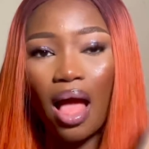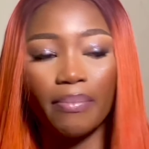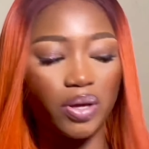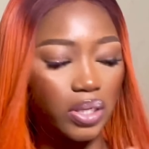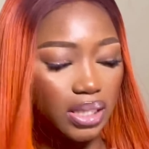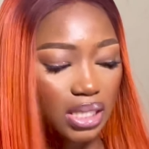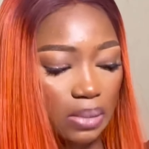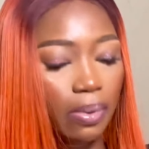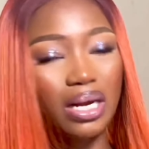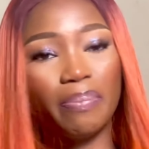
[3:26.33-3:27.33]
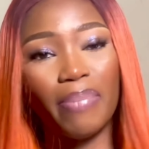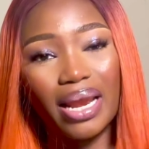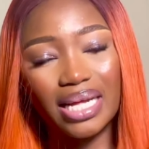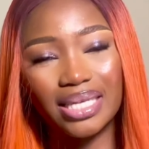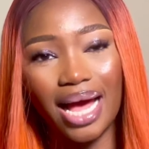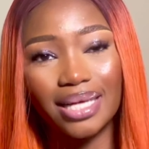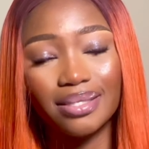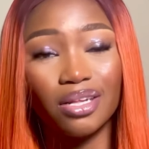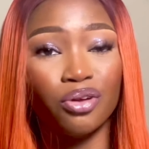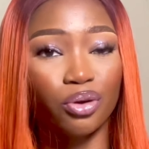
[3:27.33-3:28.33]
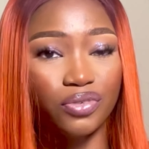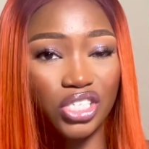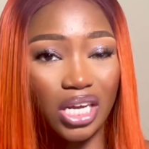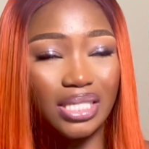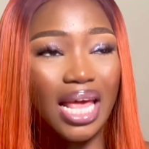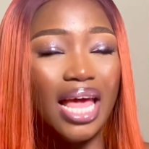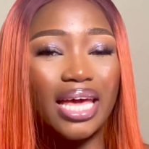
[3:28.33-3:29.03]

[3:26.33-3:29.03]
because this powder palette has a lot of shades.